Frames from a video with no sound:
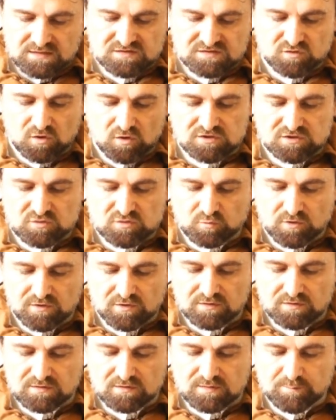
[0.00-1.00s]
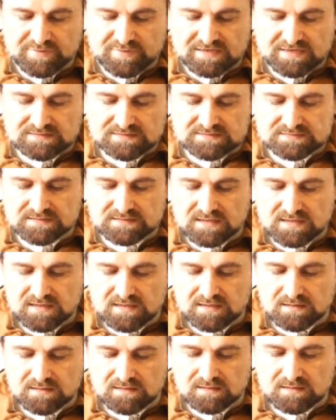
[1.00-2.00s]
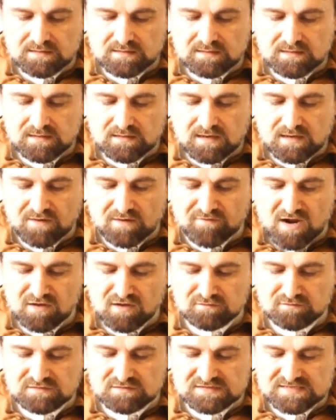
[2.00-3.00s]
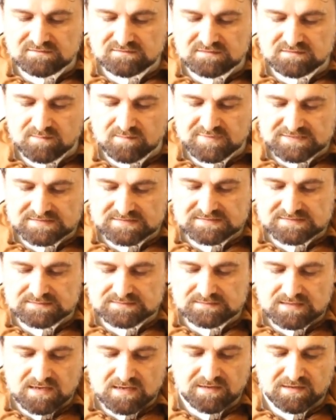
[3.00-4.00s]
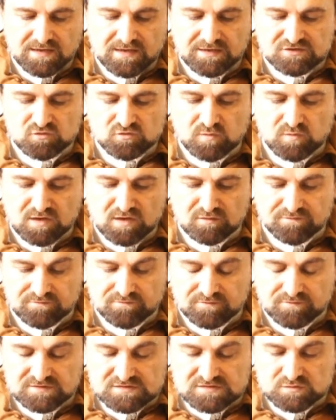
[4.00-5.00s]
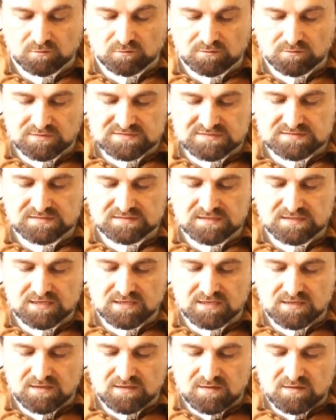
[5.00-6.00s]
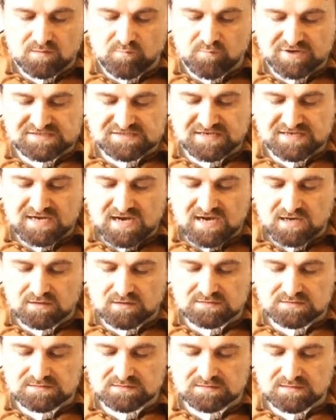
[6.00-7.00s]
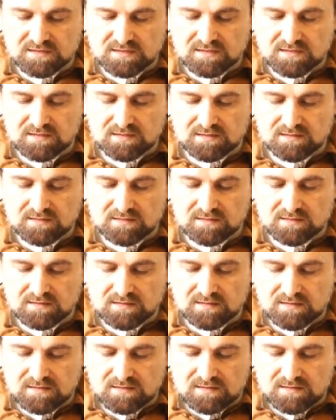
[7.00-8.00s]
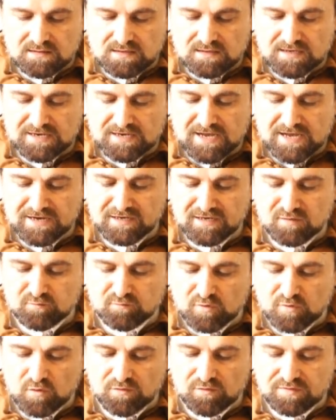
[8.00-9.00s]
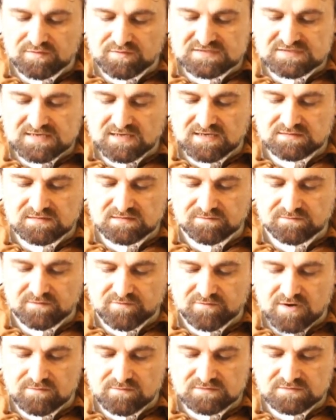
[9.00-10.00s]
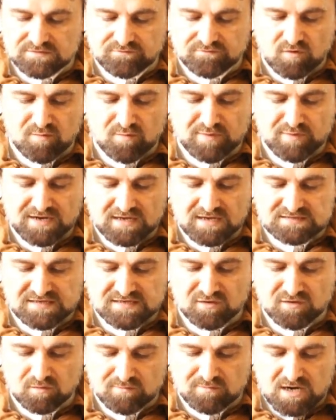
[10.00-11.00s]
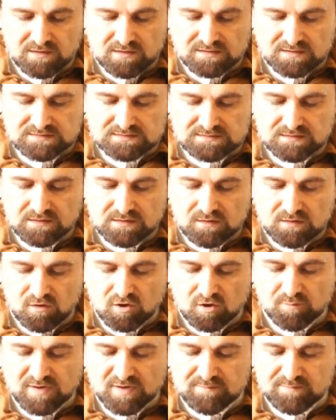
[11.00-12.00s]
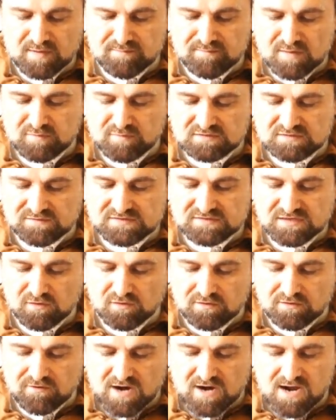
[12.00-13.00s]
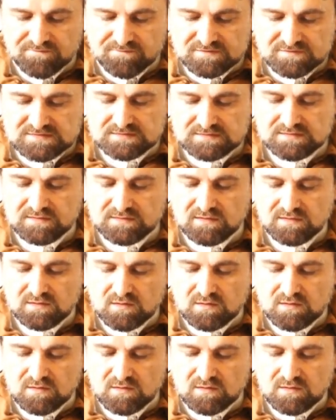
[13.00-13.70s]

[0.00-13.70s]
The stalls were built around the central bedestan and each one of stalls breaching out and lining both sides of the road, forming a single market occupied by members of single craft